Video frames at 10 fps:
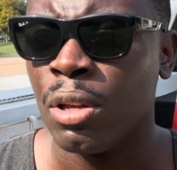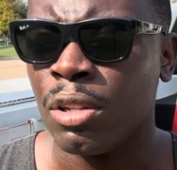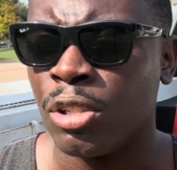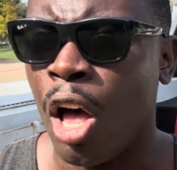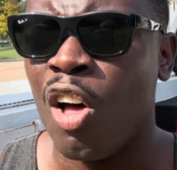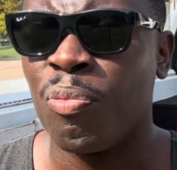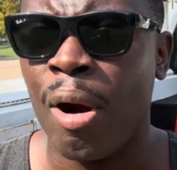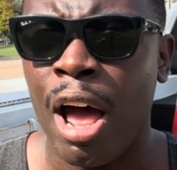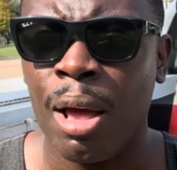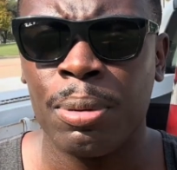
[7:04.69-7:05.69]
solve
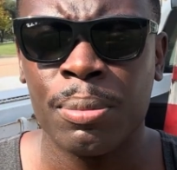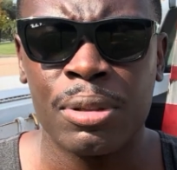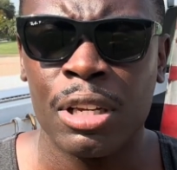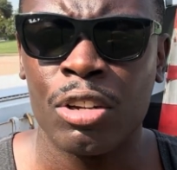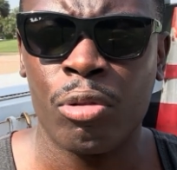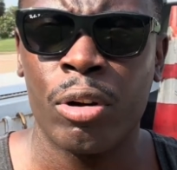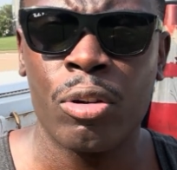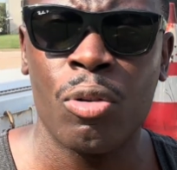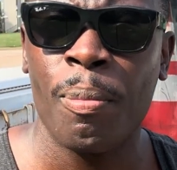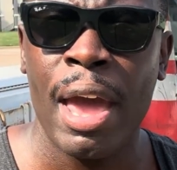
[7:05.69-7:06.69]
problems in a
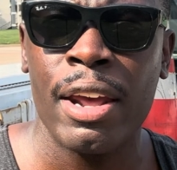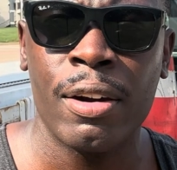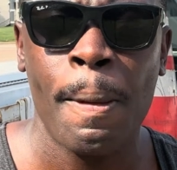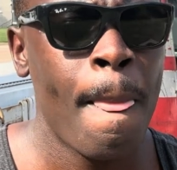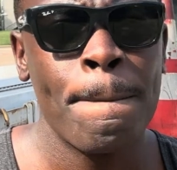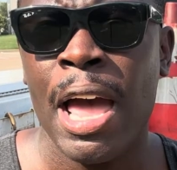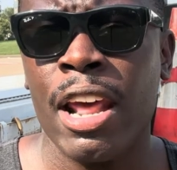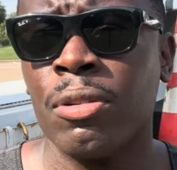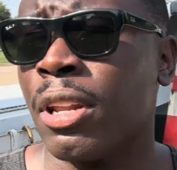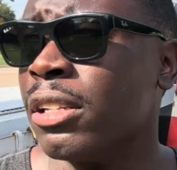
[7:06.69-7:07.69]
critical manner? I
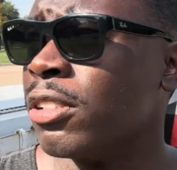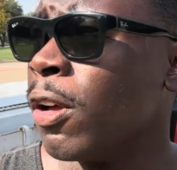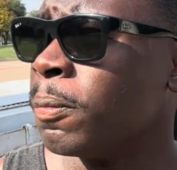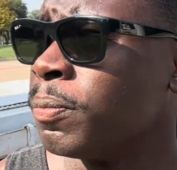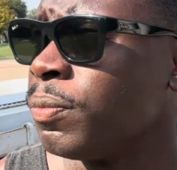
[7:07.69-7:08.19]
don't think so.